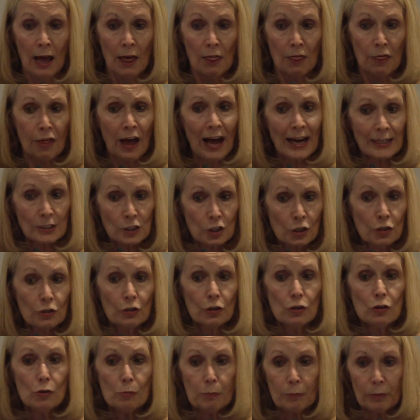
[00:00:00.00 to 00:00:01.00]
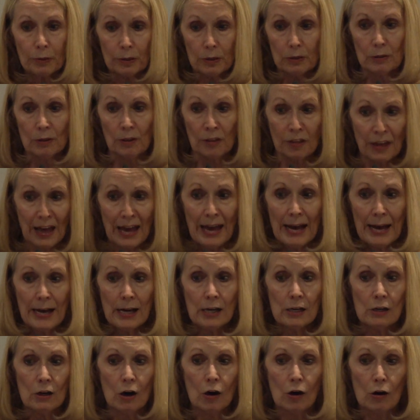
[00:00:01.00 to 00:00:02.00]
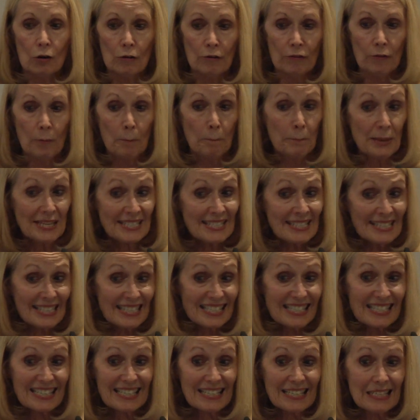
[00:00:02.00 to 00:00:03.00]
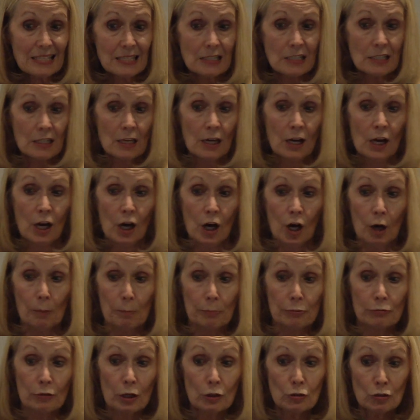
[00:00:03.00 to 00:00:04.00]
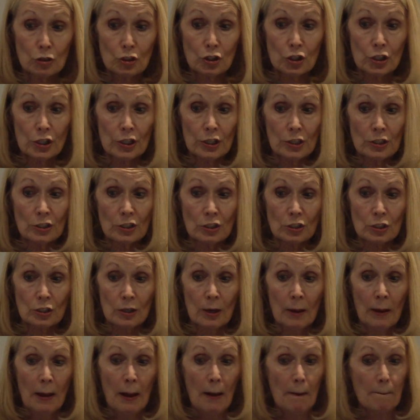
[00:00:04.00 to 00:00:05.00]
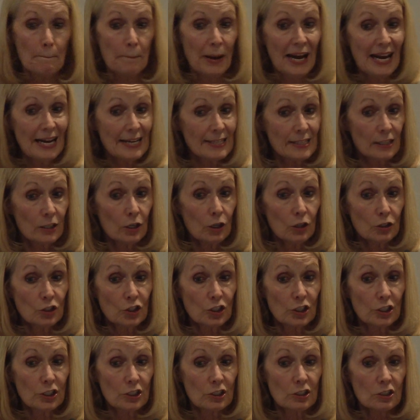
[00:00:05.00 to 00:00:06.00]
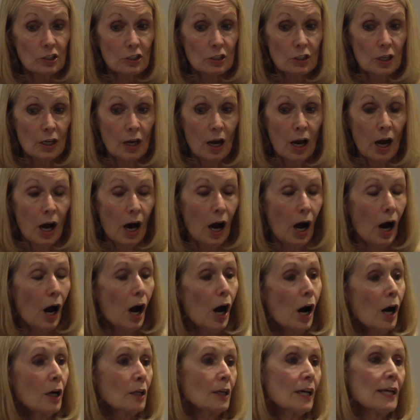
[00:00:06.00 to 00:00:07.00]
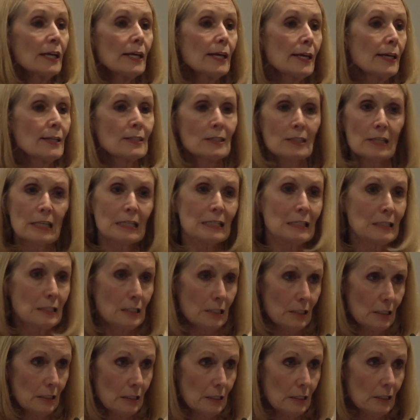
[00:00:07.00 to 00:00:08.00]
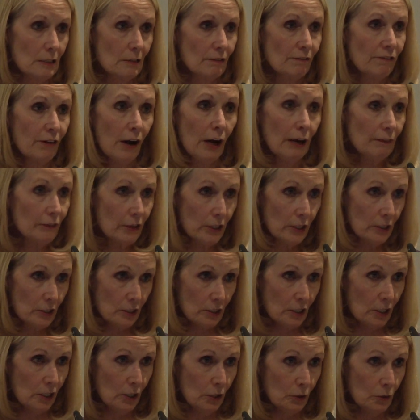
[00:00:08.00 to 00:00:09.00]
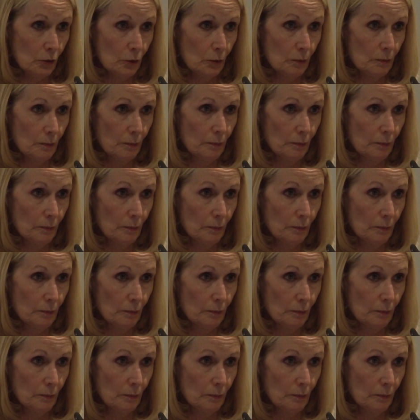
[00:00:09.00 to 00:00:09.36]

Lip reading: That group there of businesses, approaches, pedagogies hardly existed 5 years ago.